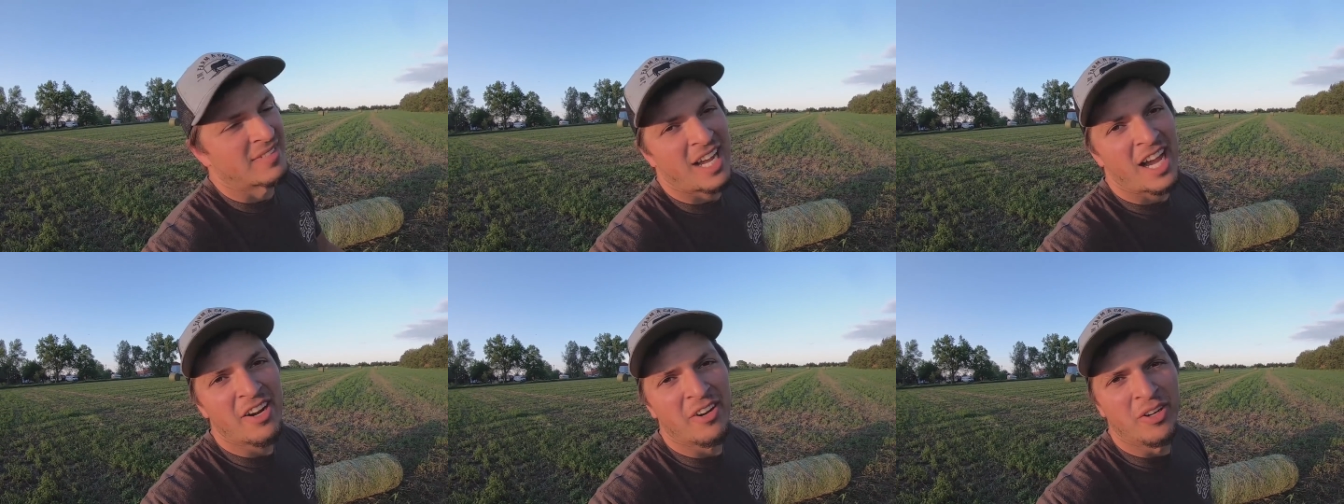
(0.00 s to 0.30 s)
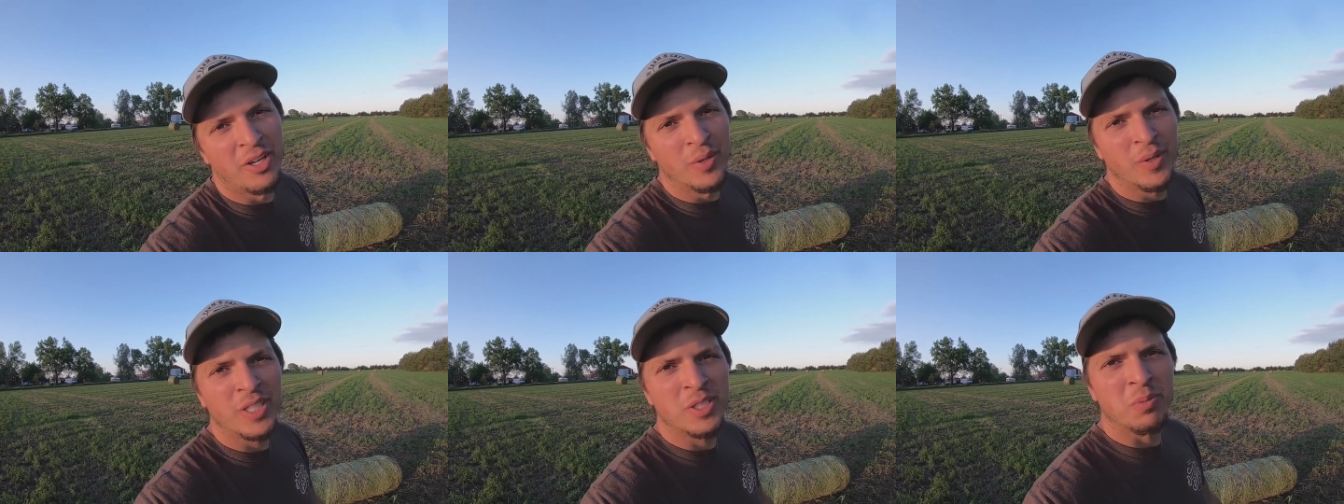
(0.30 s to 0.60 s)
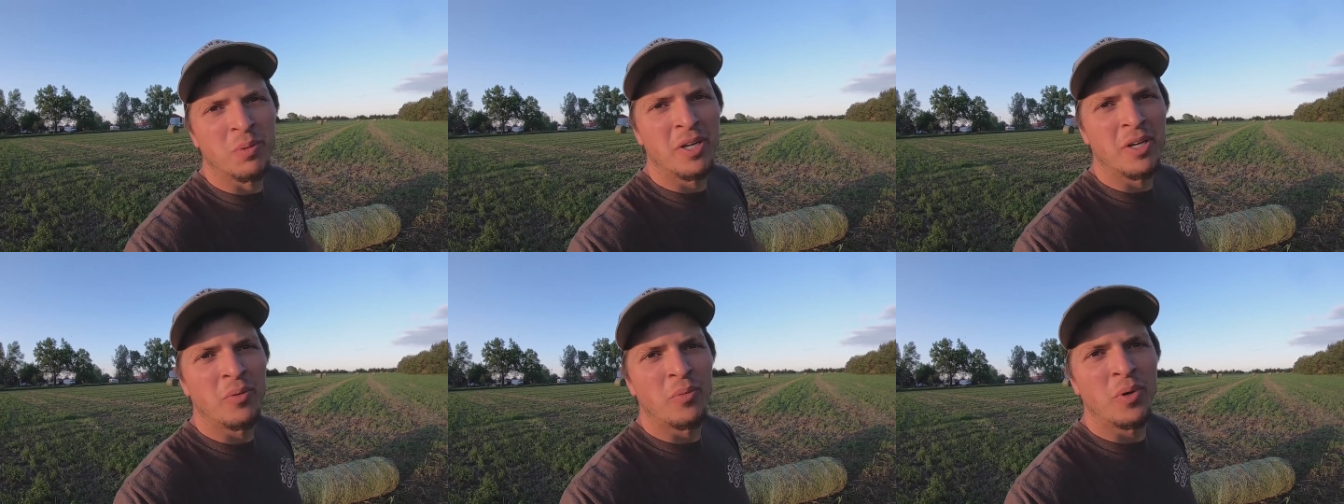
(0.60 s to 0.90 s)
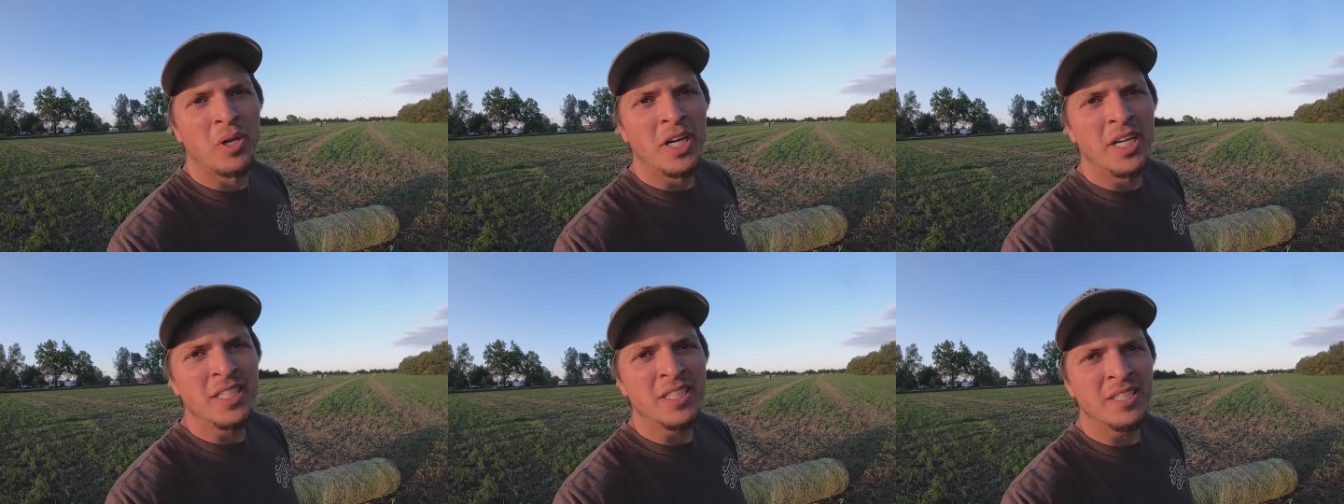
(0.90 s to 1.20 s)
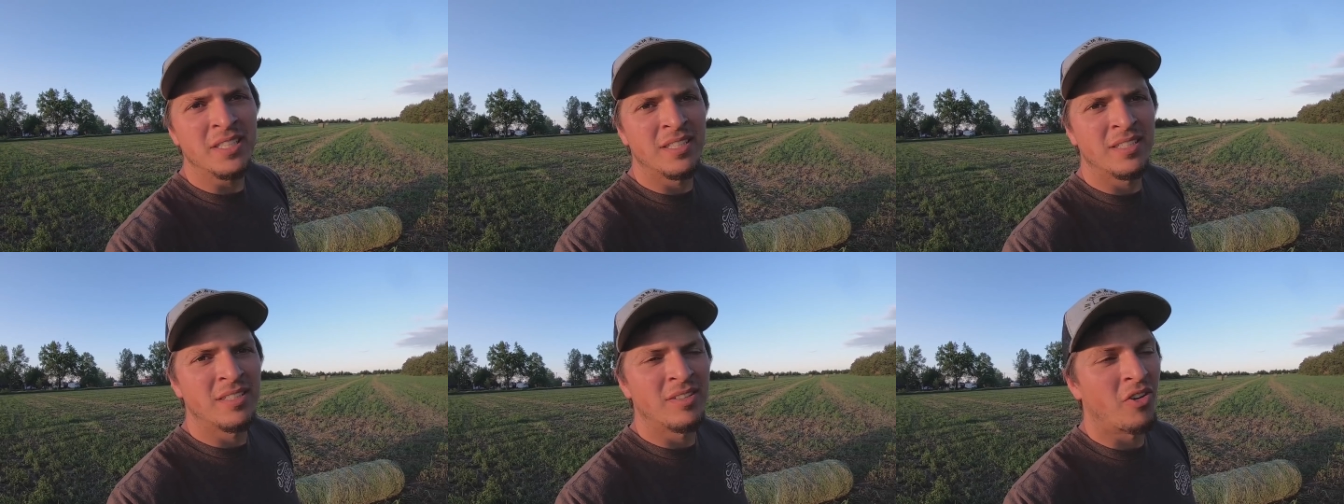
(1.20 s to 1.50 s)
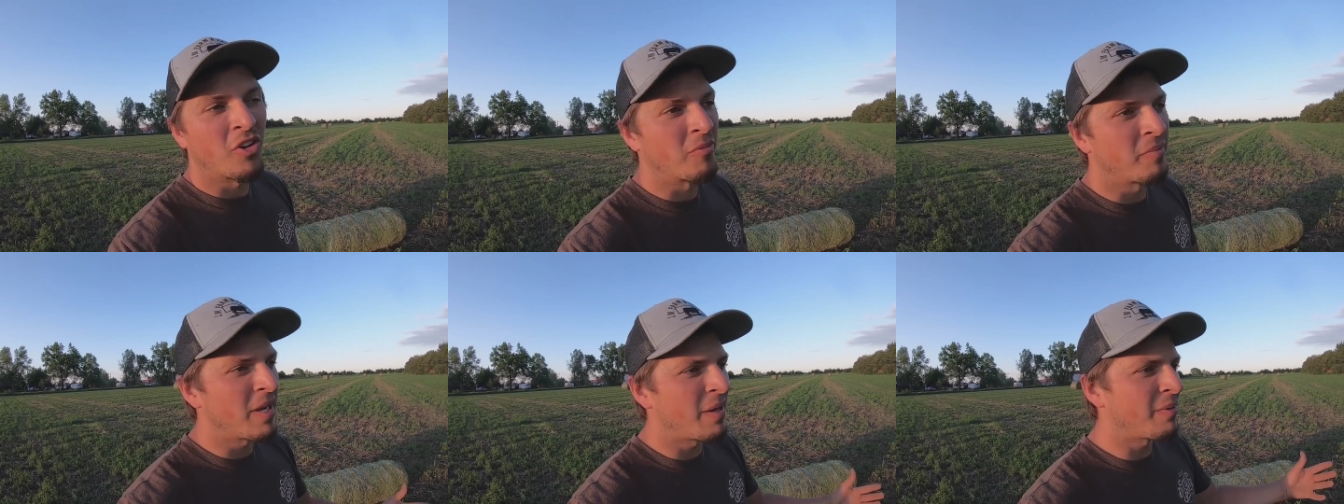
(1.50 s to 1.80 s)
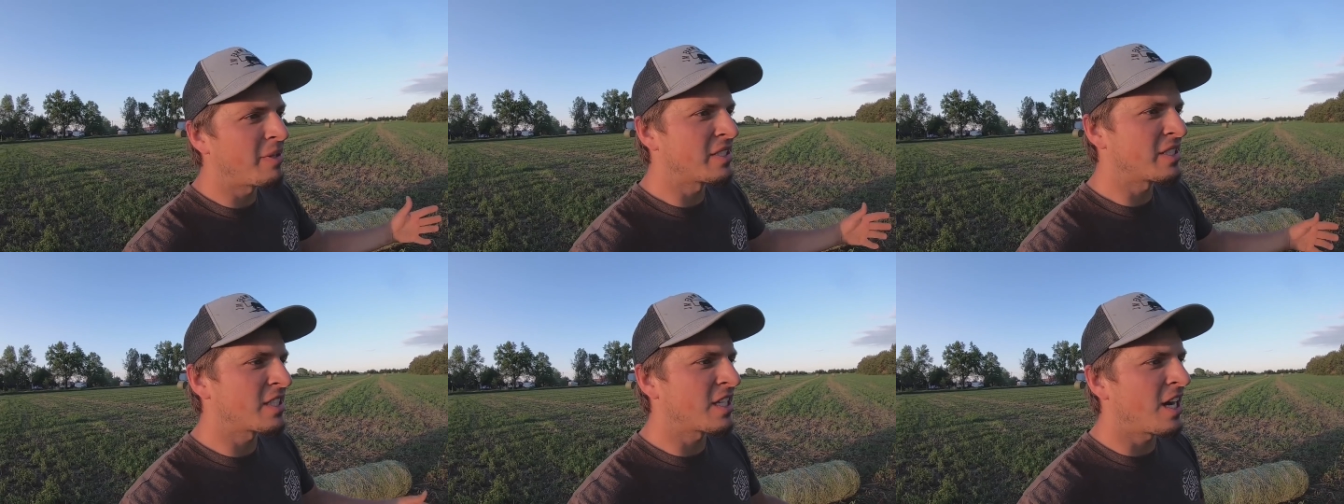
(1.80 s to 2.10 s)
I don't know which one it was, or
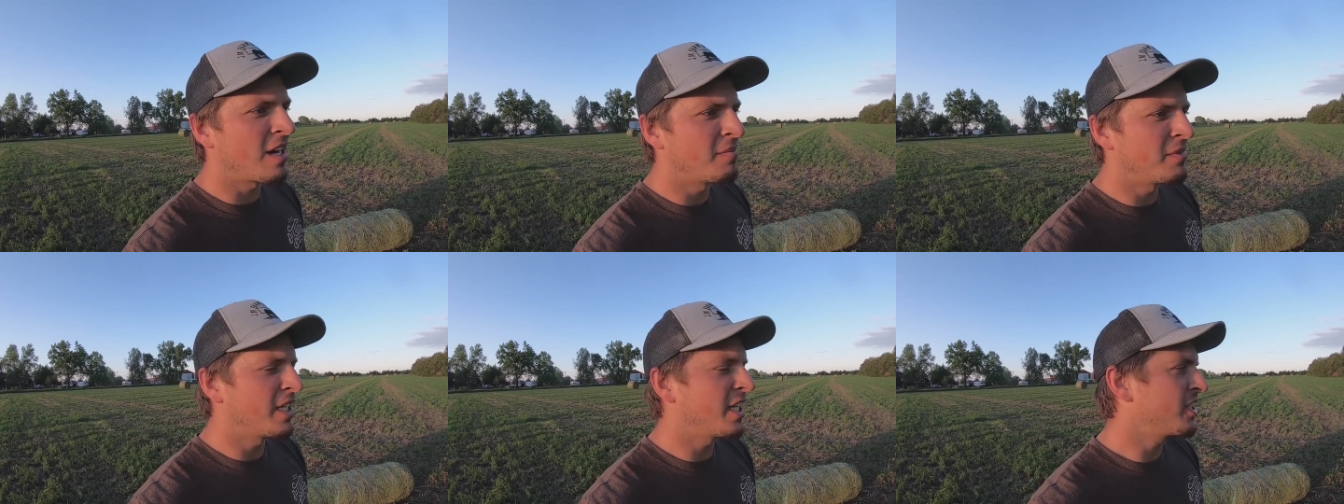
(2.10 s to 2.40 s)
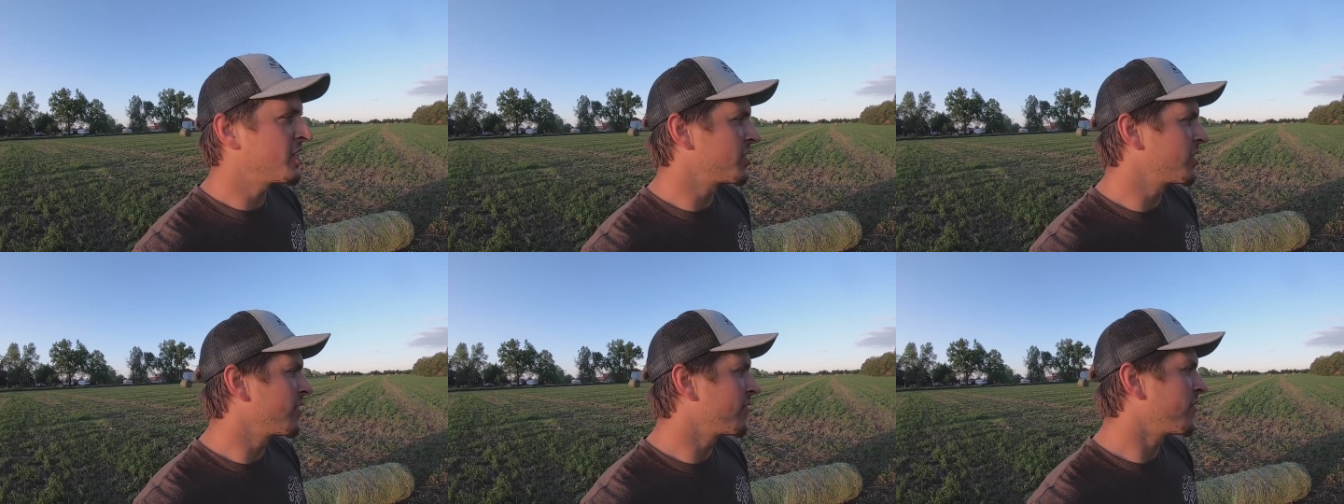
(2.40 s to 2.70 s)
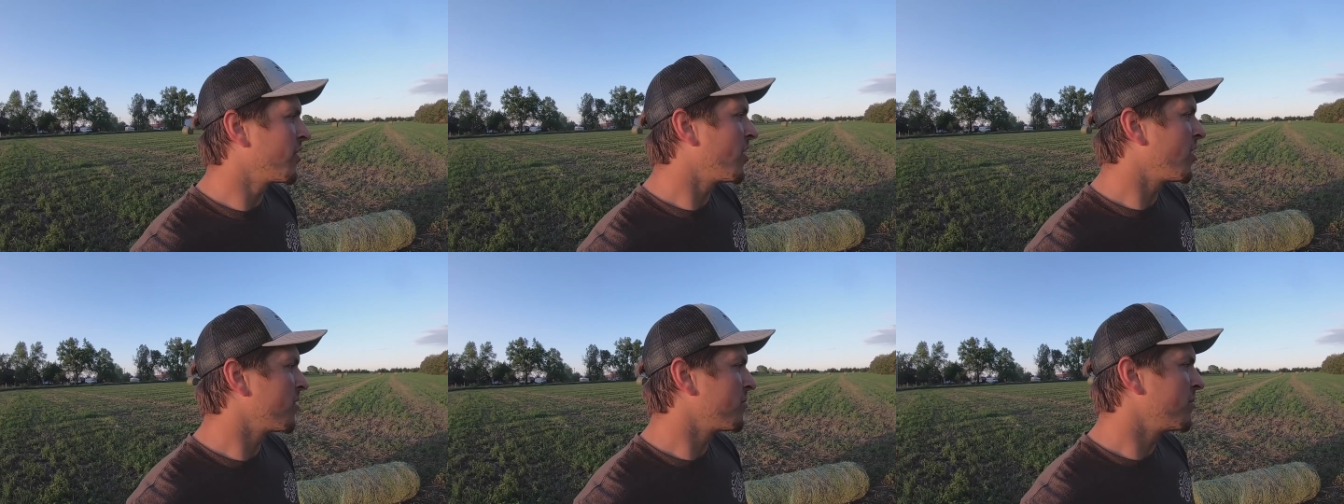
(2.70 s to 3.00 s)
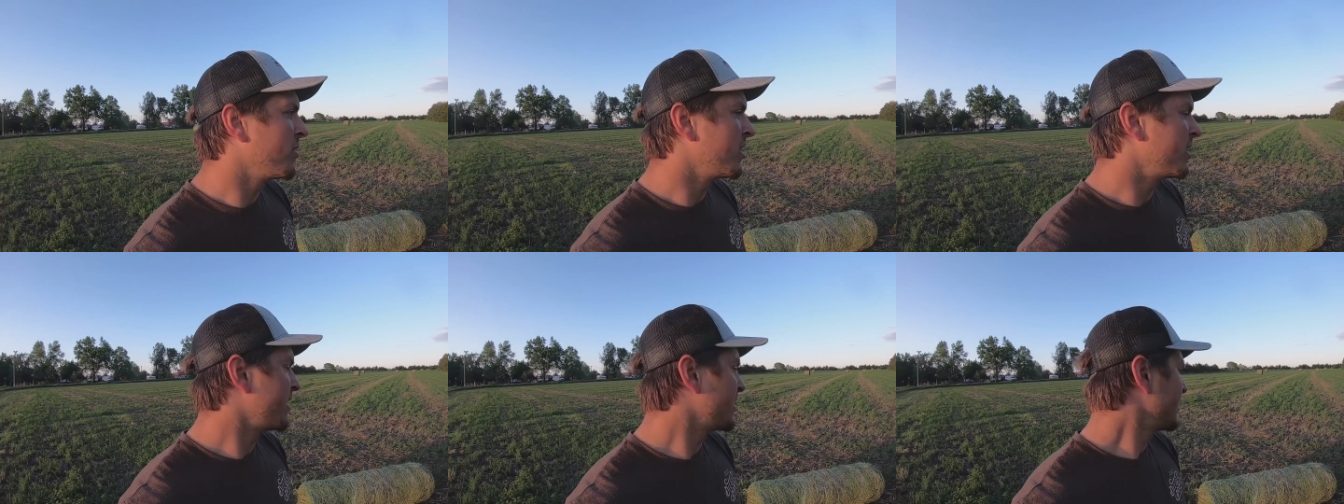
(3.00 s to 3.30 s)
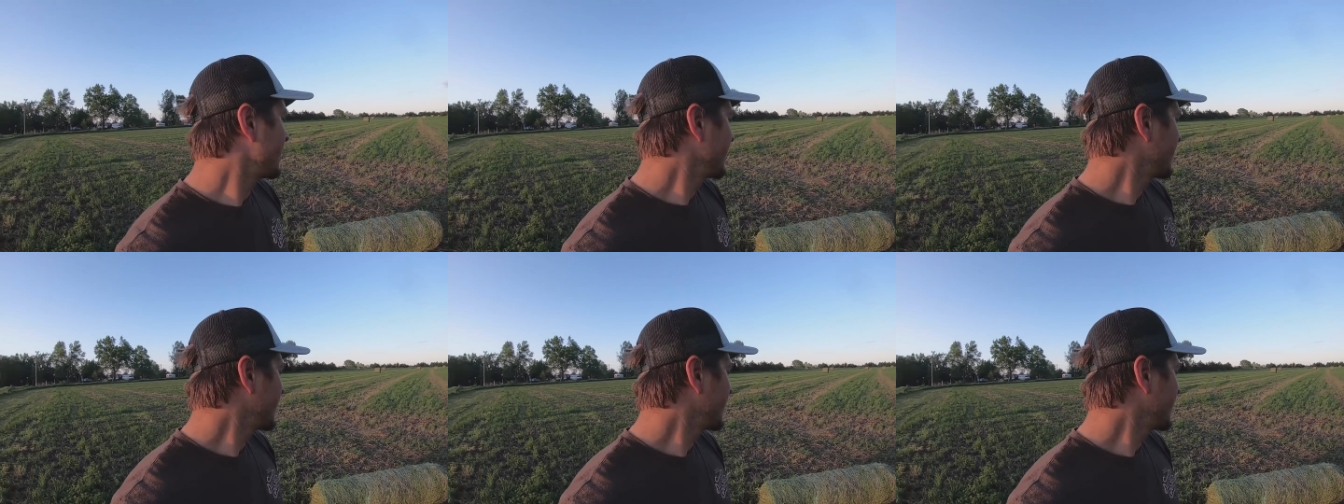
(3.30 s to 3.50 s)
maybe it's a combination of all, but